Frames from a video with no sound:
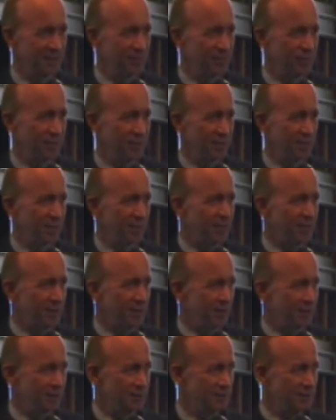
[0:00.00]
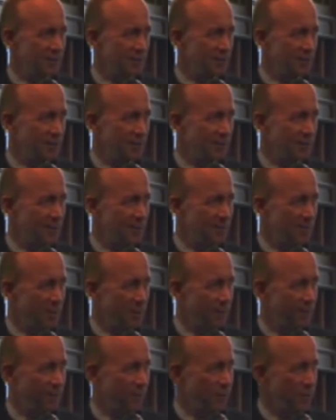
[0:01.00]
writ large,
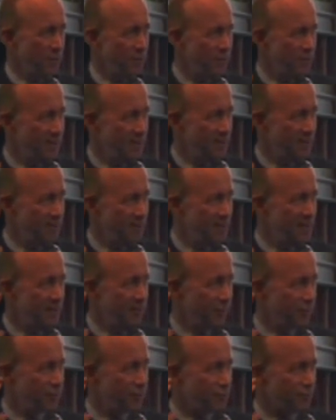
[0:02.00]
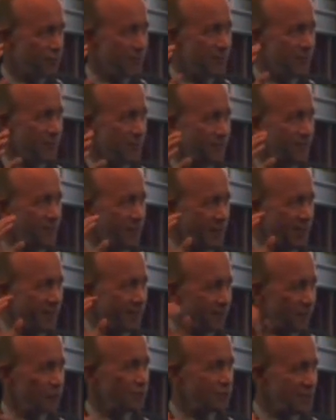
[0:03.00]
but for the people struggling for
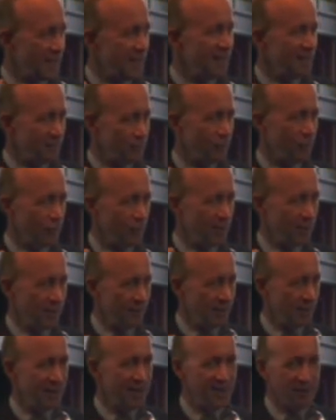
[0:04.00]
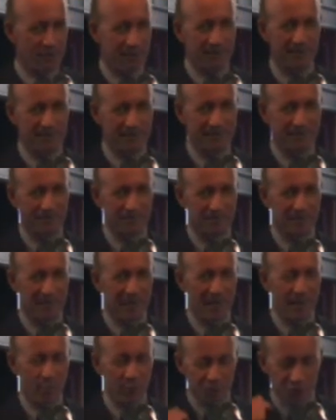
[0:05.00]
that first handhold on the ladder.
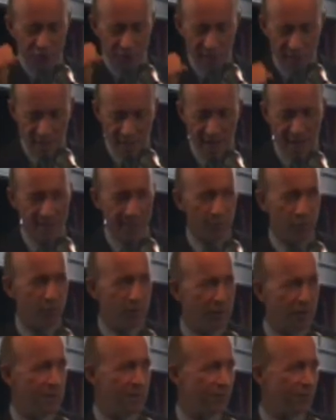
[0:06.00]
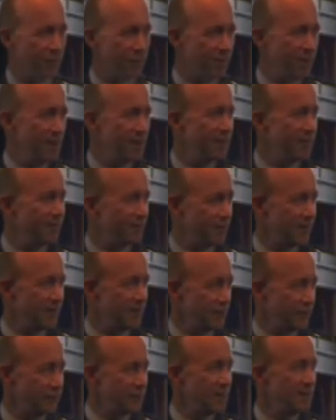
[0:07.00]
And we should never, ever
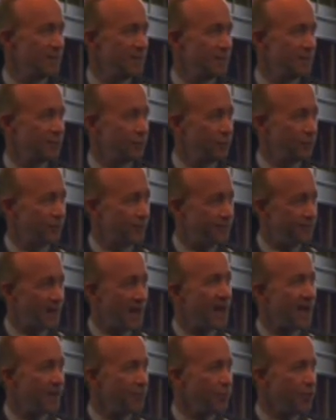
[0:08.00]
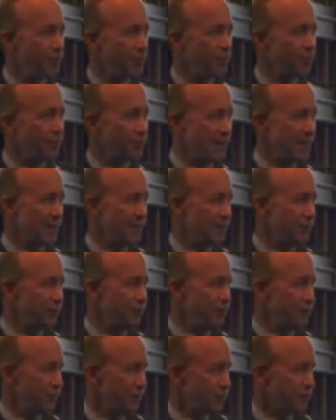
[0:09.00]
fail to define what we're trying to
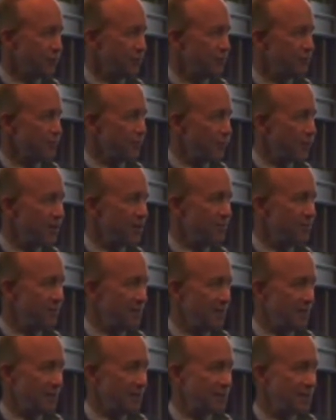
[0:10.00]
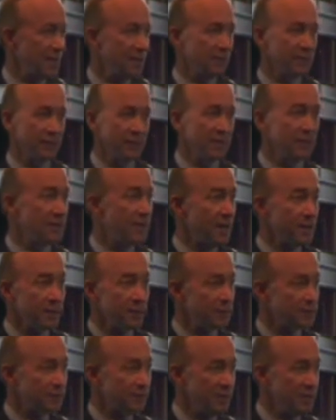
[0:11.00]
do in terms of what it means to the
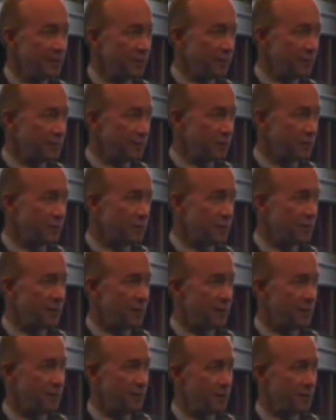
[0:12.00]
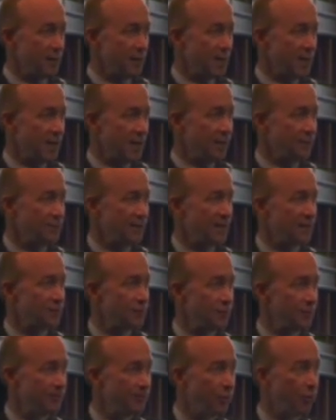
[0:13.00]
youngest people just starting their lives and
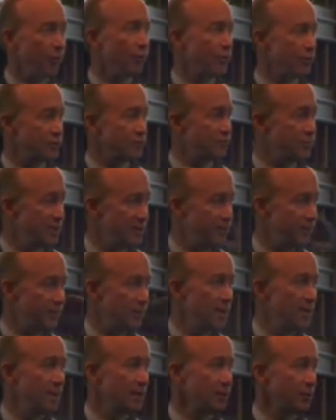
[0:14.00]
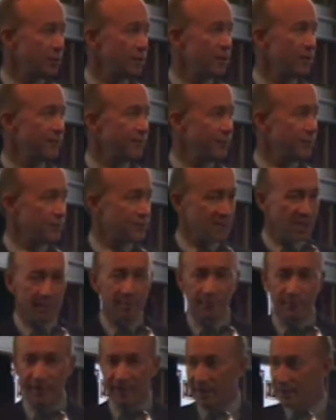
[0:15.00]
to the poorest people looking for the
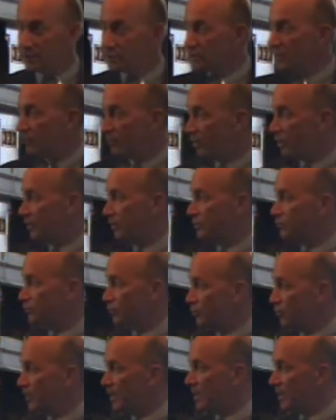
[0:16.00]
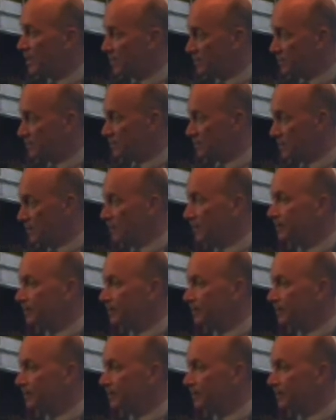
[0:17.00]
same advantages everybody in this room has.